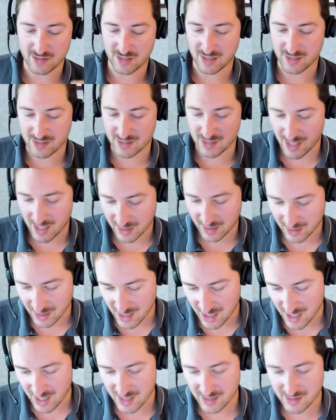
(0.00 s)
the
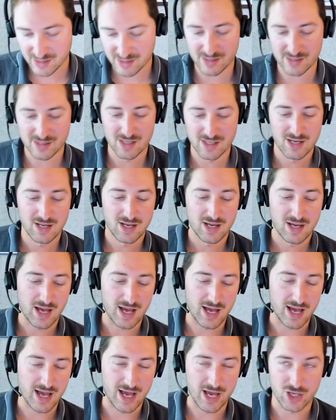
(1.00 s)
tickets,
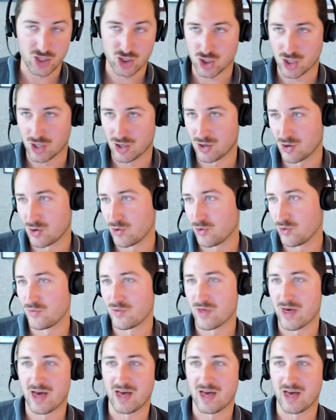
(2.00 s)
show